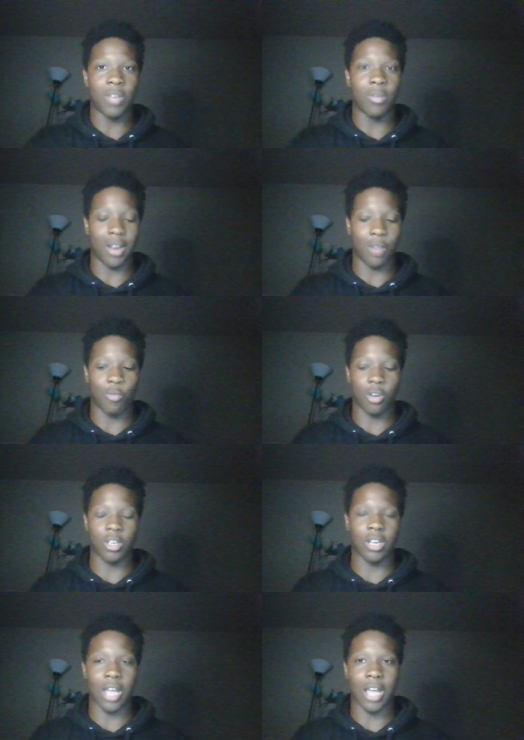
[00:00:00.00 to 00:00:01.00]
like
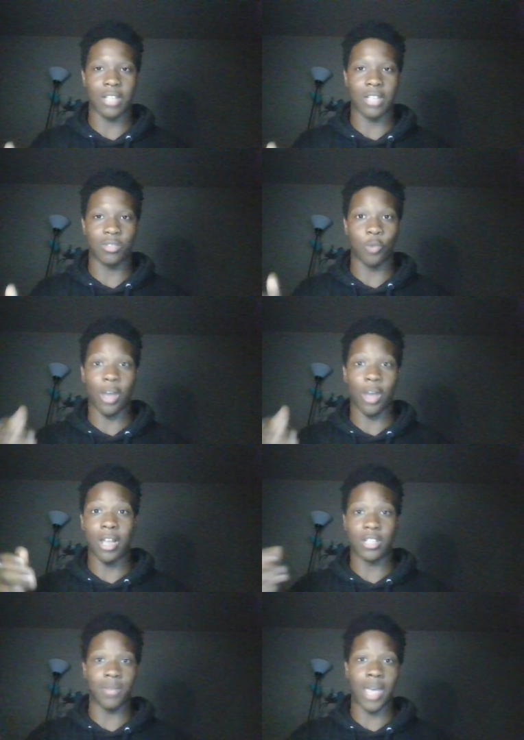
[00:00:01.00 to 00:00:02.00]
working as well
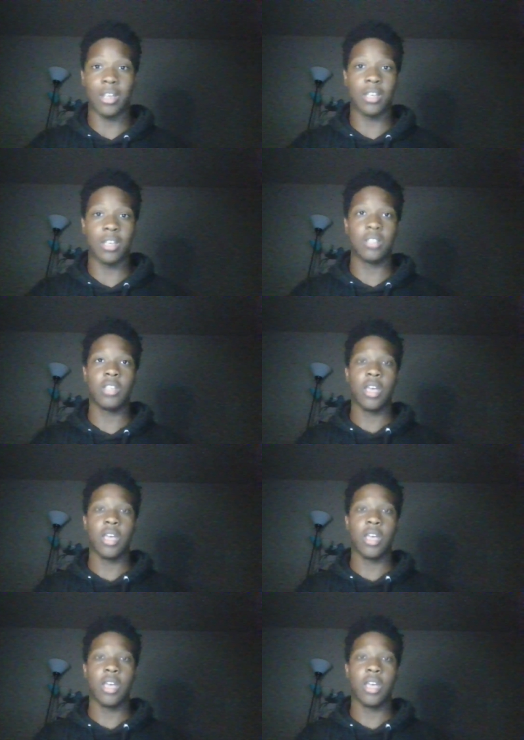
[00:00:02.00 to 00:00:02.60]
as a man is.